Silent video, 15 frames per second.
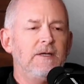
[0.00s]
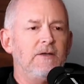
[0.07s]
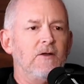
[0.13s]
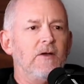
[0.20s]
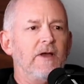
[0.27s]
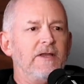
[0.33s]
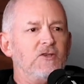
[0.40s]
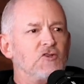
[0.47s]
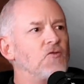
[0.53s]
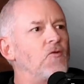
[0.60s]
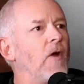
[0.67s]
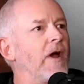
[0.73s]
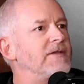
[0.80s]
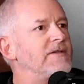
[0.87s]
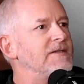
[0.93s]
a
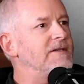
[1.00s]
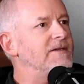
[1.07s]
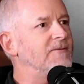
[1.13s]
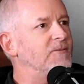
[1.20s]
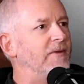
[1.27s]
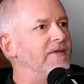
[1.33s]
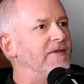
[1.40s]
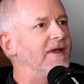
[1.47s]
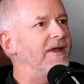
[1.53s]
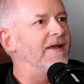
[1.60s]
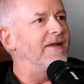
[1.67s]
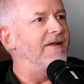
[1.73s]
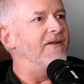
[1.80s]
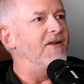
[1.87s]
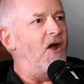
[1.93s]
trust
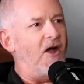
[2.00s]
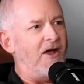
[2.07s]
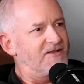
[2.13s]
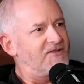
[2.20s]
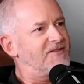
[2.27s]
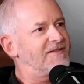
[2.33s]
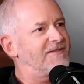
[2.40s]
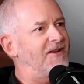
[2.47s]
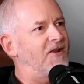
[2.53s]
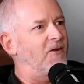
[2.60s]
within us,